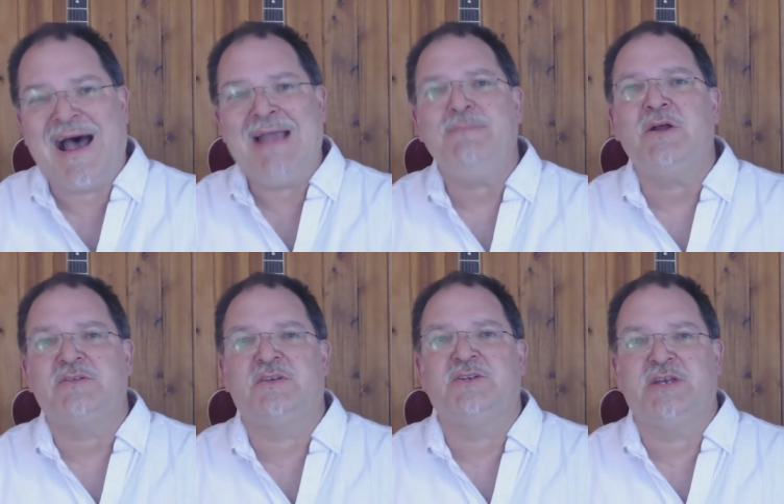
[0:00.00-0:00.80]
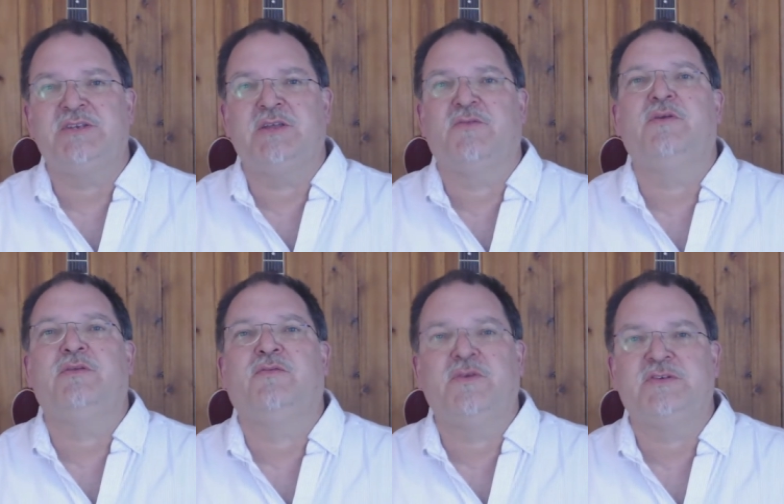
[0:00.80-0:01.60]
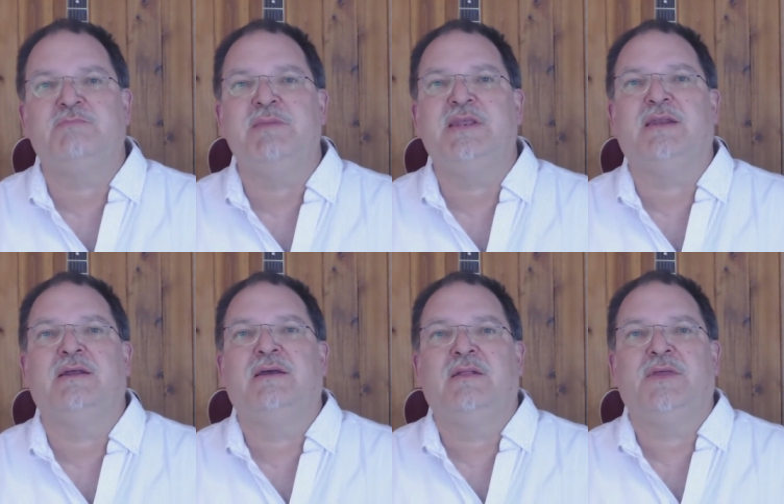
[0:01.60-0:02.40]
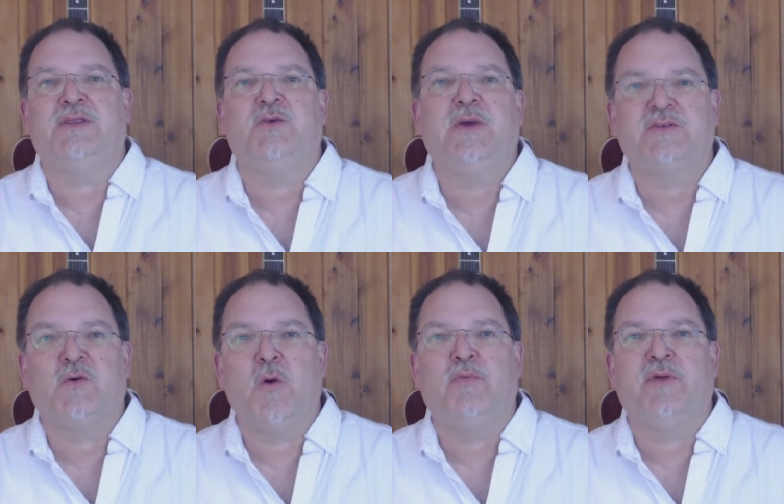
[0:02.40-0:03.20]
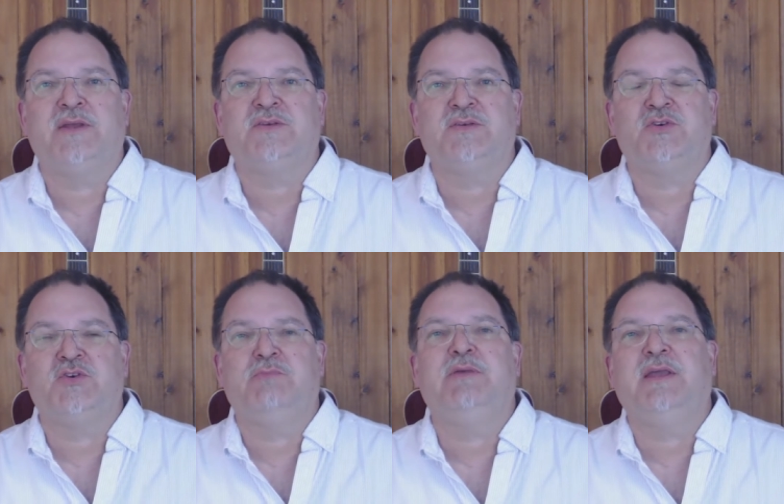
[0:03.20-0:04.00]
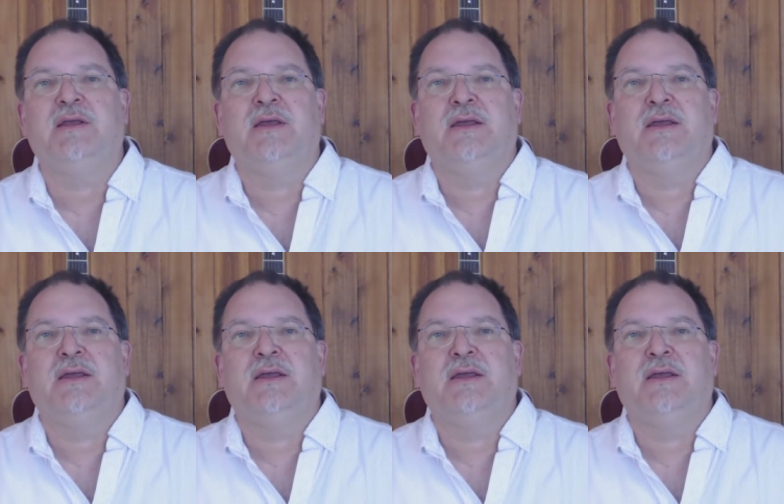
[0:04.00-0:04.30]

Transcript: I'm not suggesting for the first minute that U S corporations should be